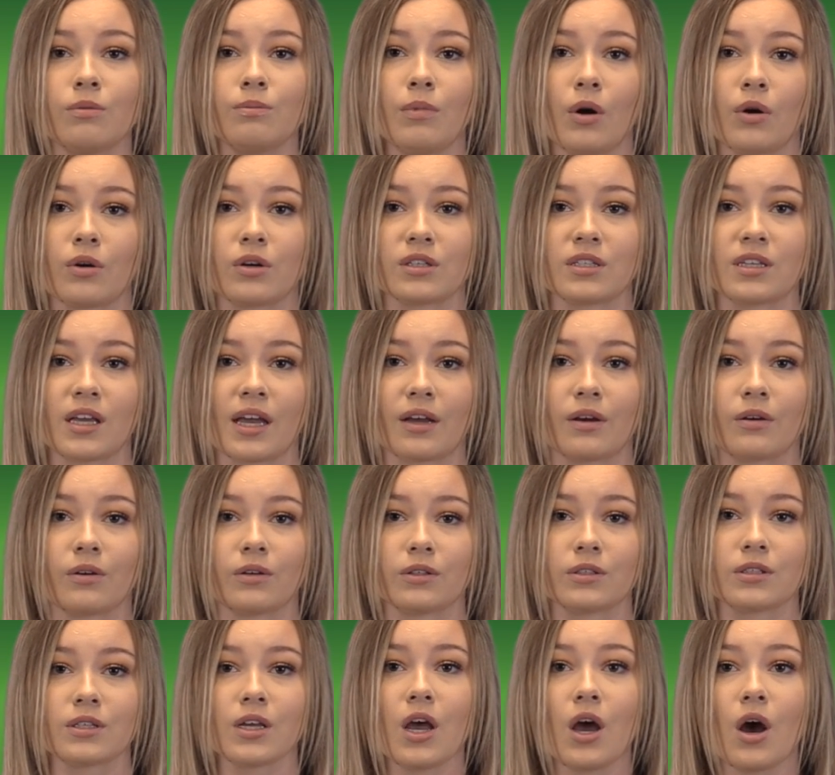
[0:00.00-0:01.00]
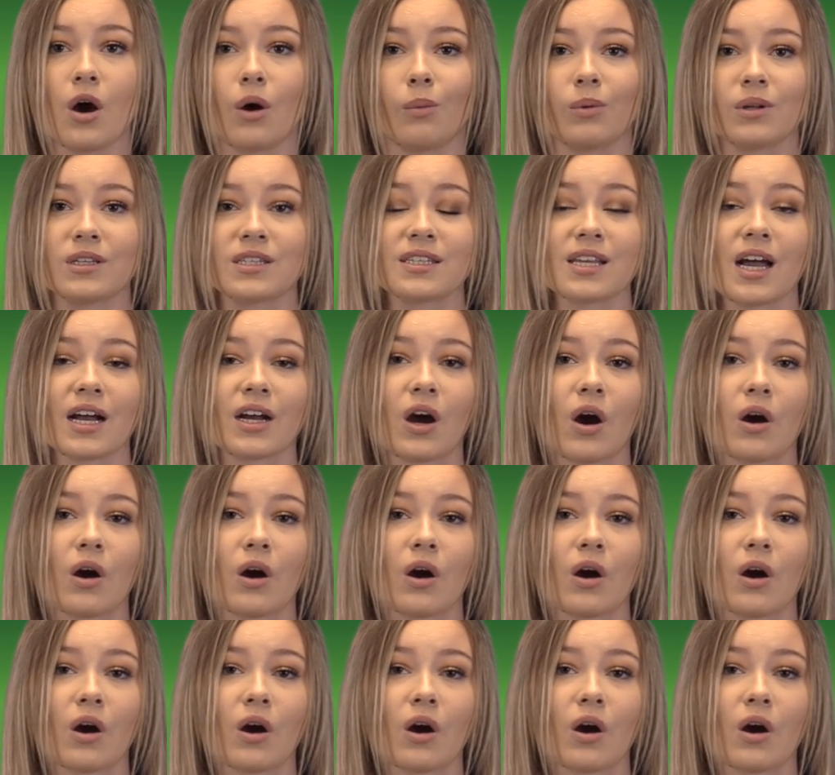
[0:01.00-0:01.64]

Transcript: motorcycles, Woodstock